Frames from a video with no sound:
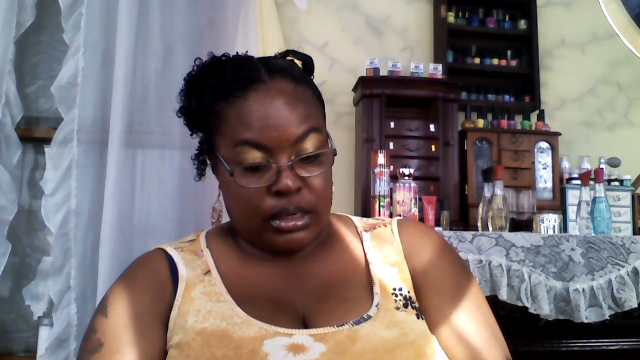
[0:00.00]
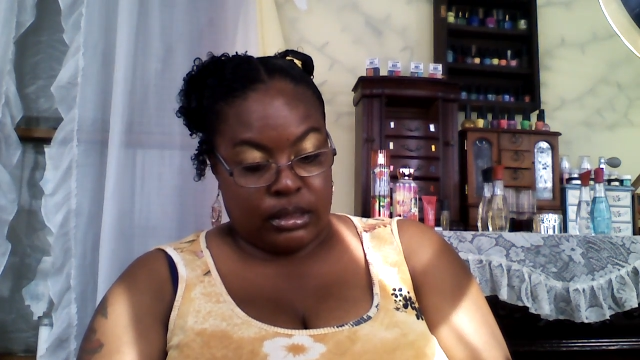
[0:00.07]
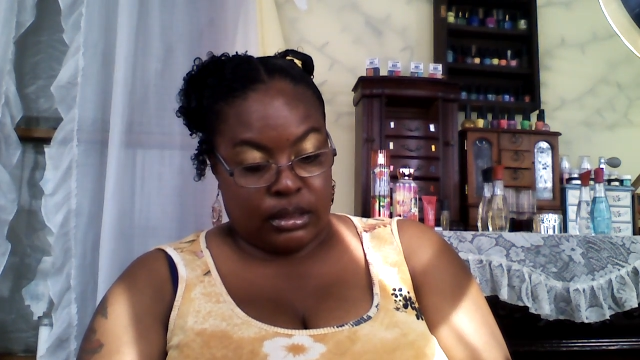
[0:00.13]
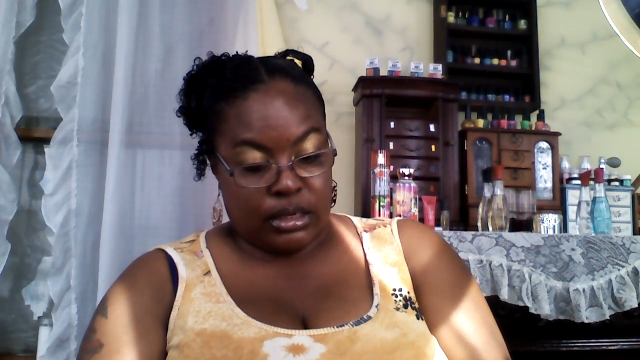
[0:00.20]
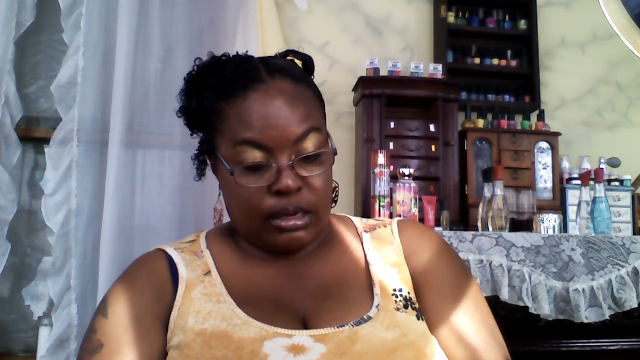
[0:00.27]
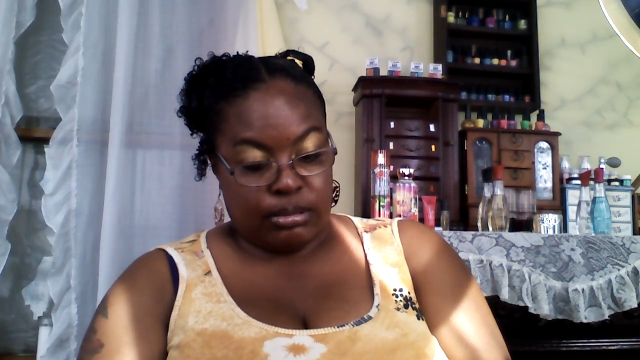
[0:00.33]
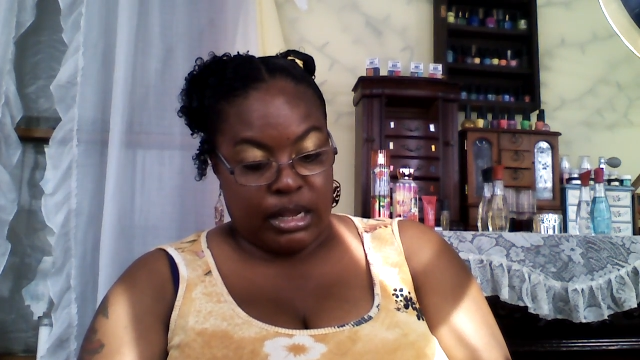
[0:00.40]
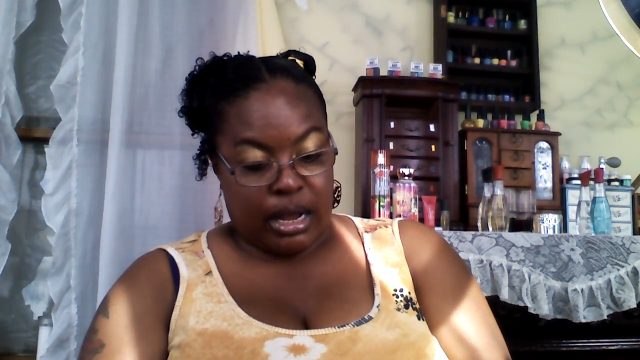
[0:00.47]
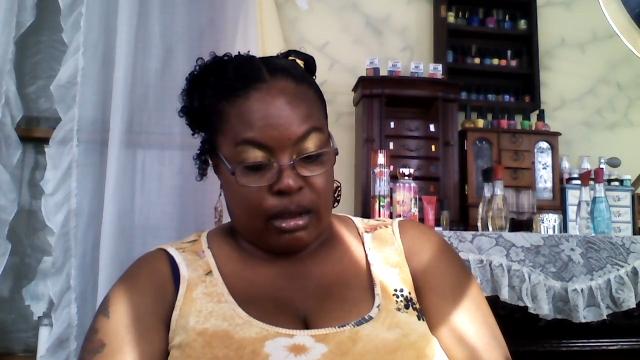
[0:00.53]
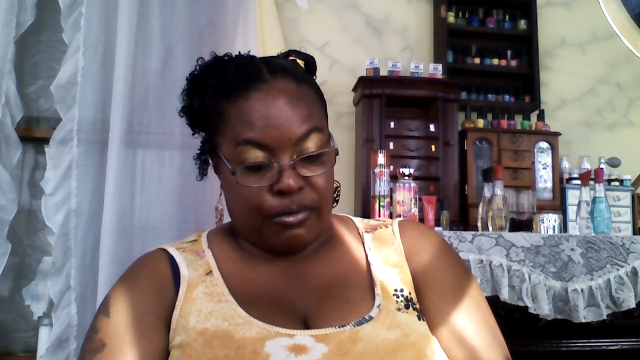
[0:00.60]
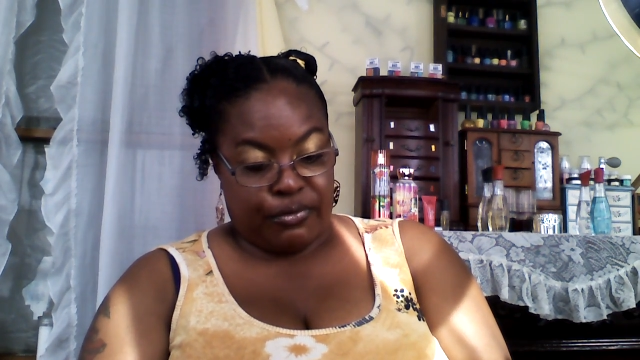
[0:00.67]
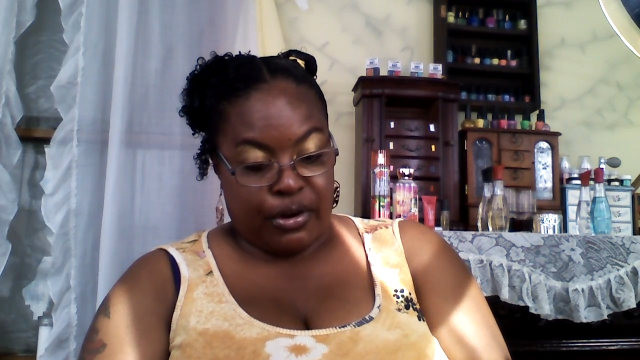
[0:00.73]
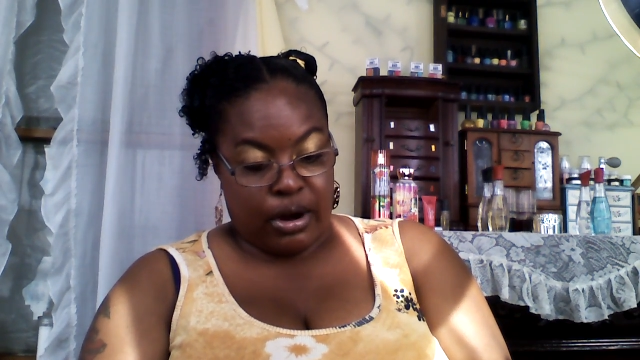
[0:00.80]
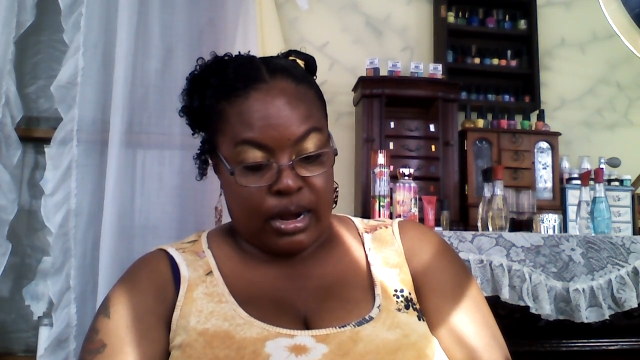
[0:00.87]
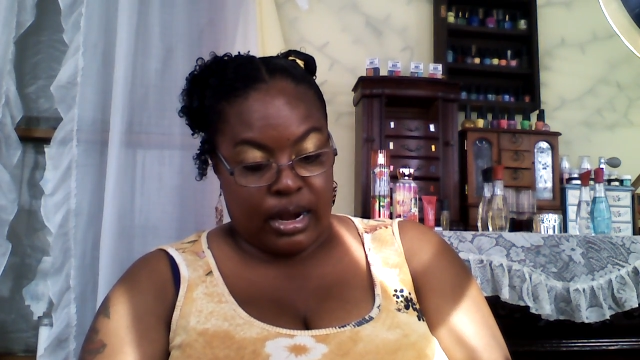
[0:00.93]
He seems like
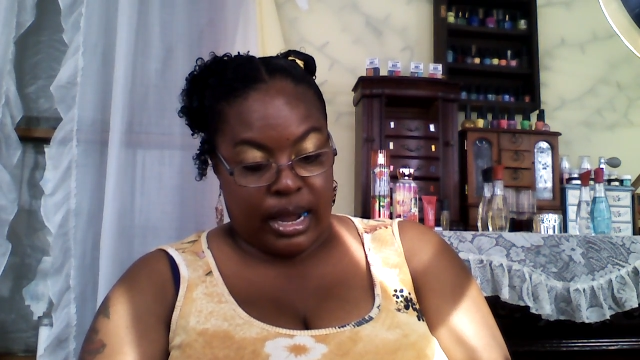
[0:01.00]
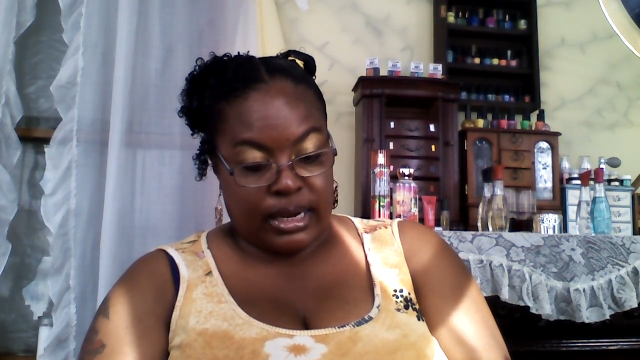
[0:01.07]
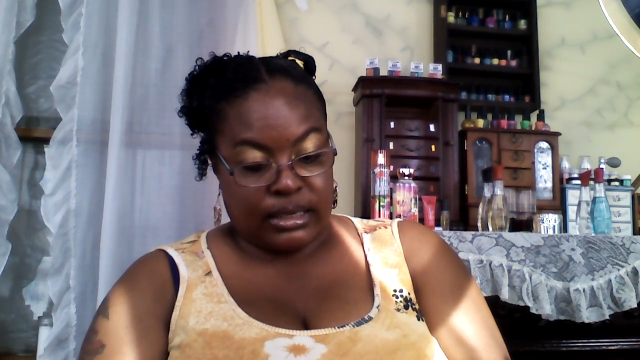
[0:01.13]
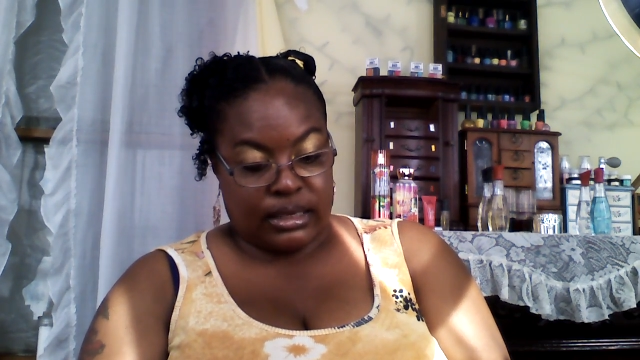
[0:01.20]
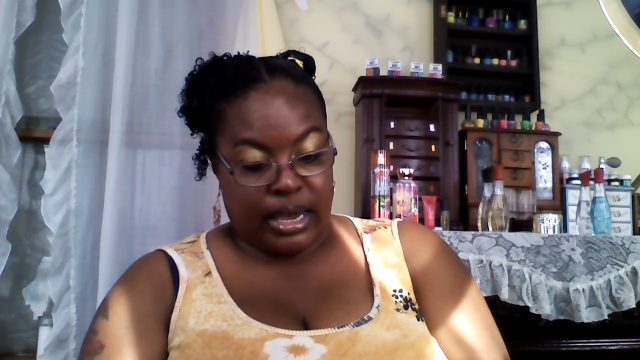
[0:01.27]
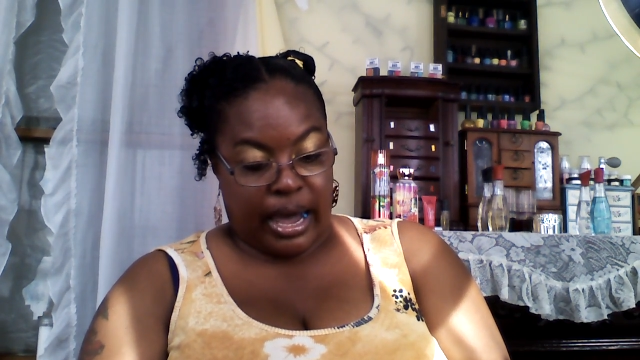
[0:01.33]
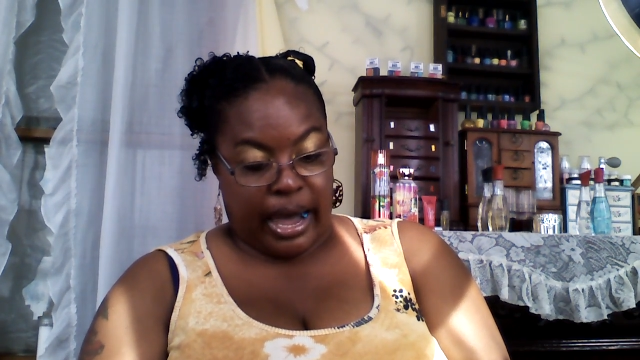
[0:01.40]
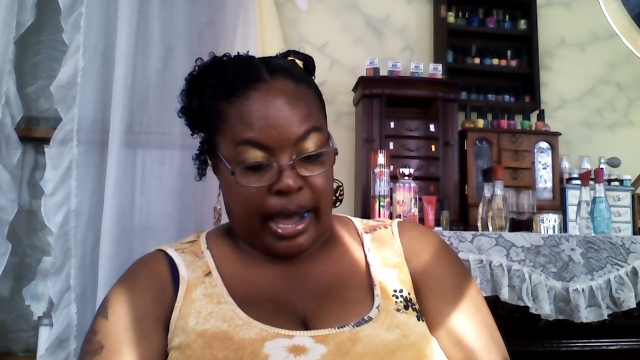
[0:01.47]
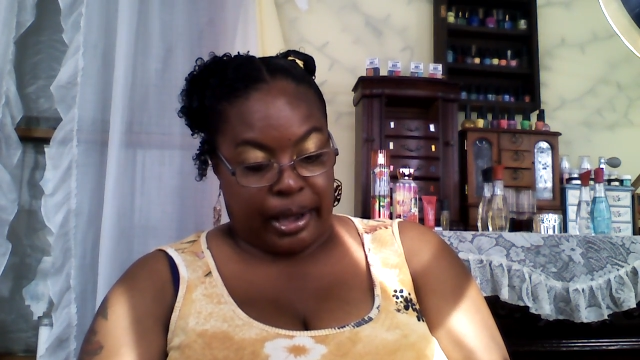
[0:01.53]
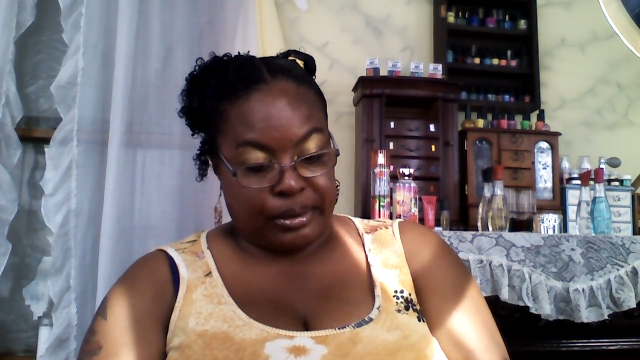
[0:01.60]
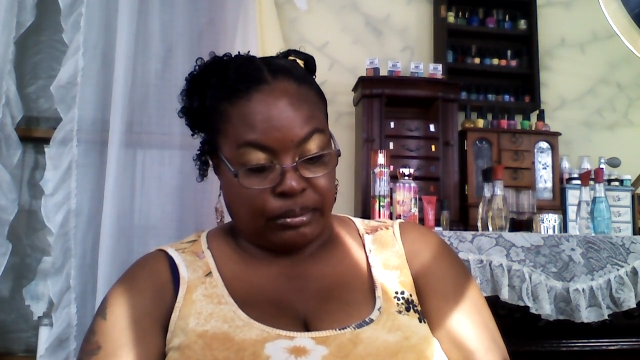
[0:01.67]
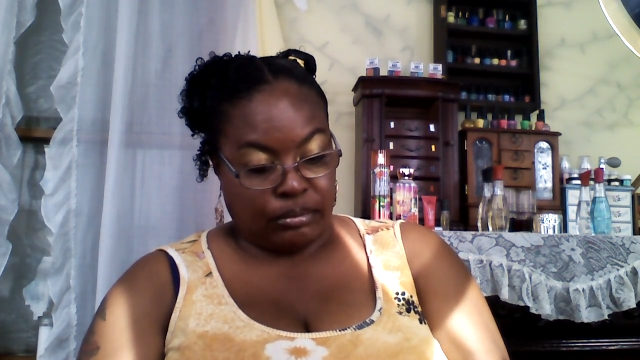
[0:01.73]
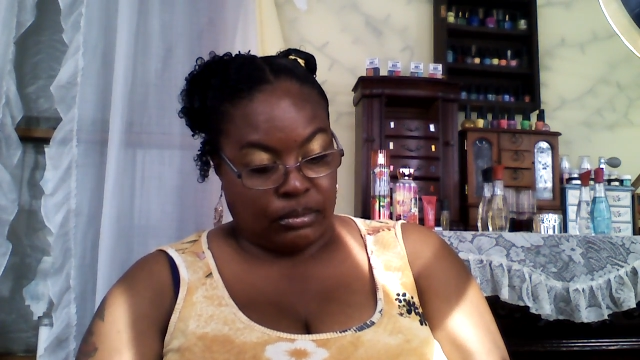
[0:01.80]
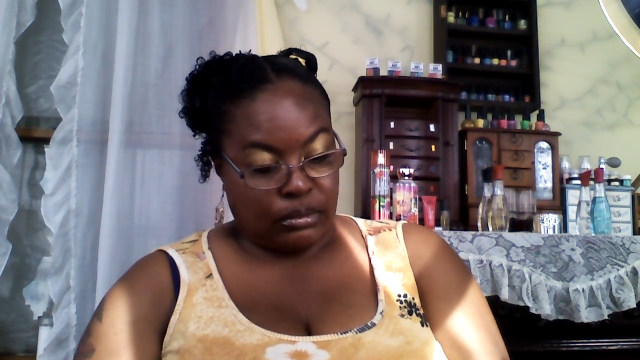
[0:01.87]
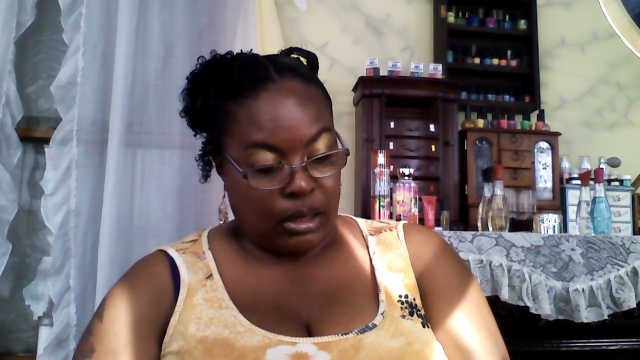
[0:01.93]
a very nice guy.